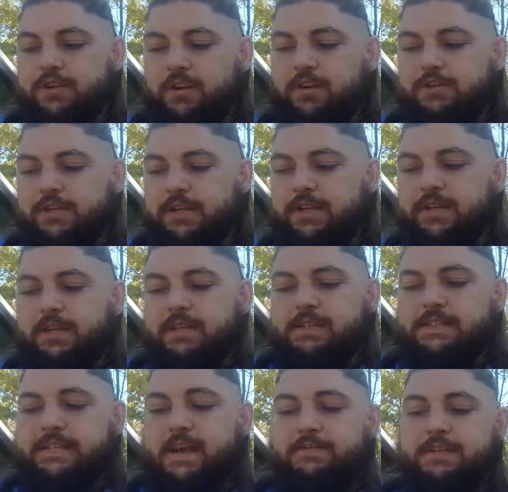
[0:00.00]
charging,
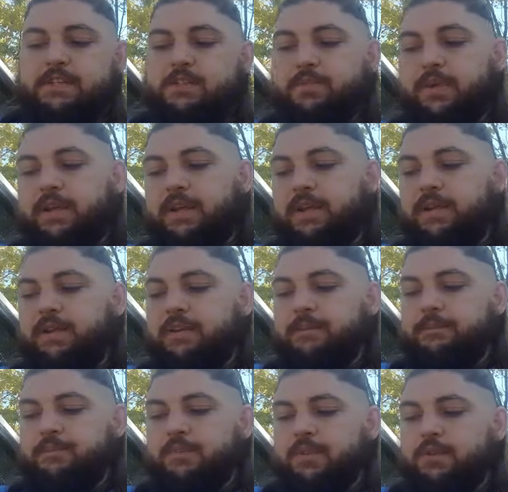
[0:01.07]
7 speed,
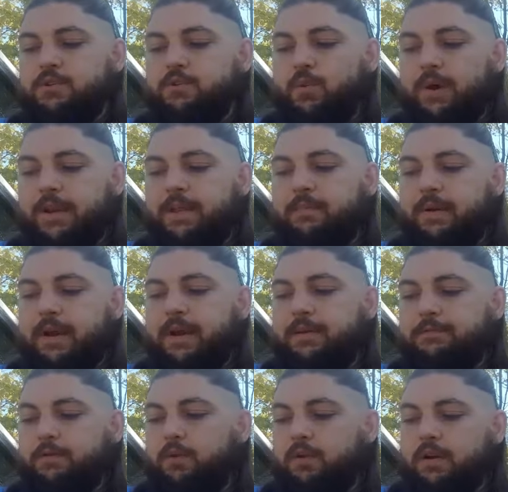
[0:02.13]
20 by
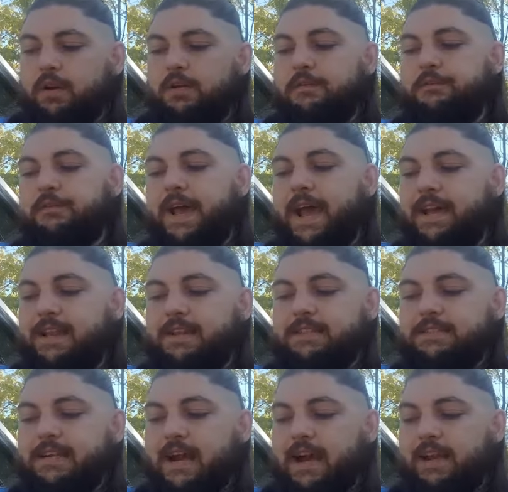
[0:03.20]
4 fat
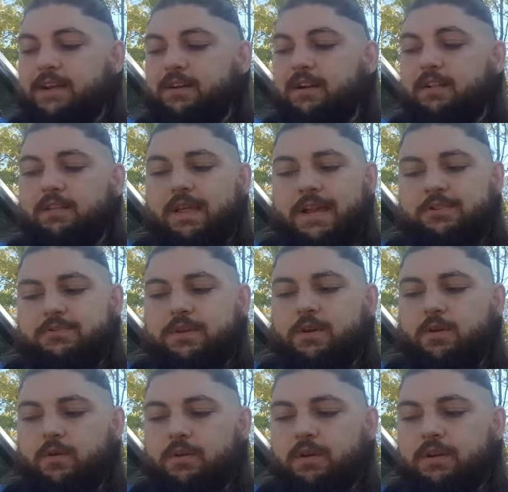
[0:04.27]
tire electric
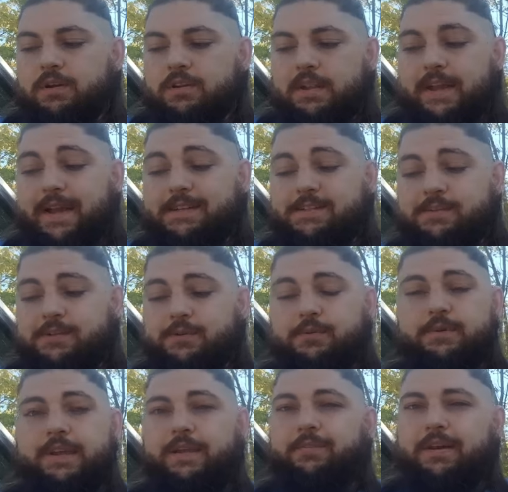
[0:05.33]
horn class
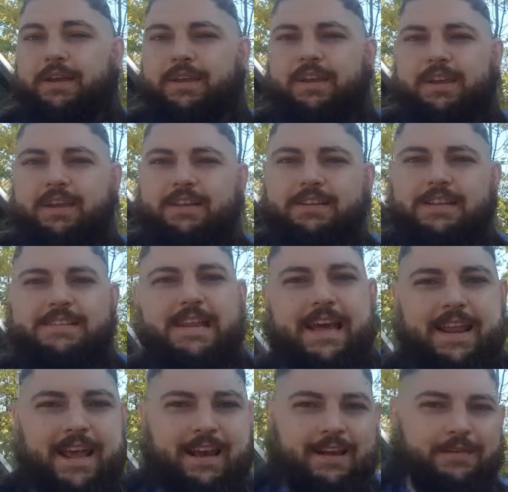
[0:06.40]
2 e-bike. Does not
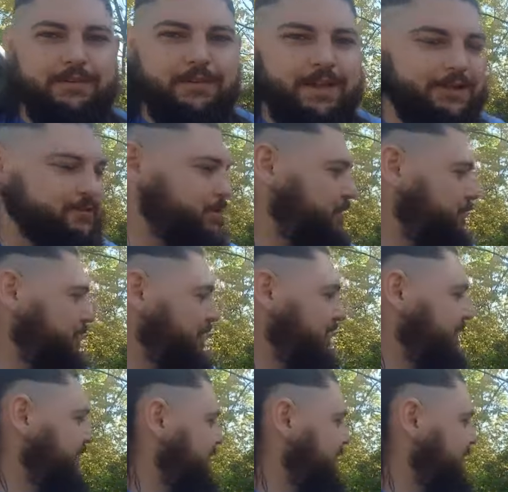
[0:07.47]
have electric horn.